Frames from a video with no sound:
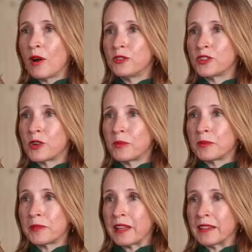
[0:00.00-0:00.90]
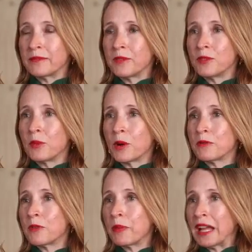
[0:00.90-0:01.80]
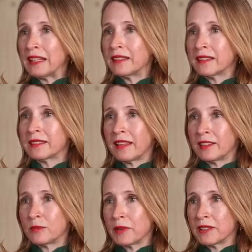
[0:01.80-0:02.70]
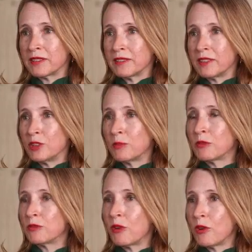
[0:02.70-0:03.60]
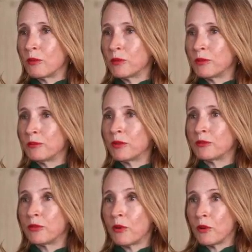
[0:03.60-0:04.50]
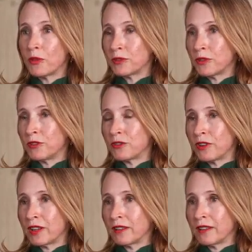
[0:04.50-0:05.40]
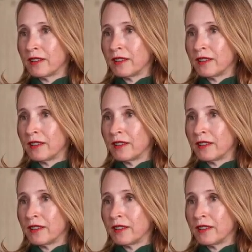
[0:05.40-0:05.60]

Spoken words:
Postoperatively, you want to repeat the assessments that you performed before the surgery.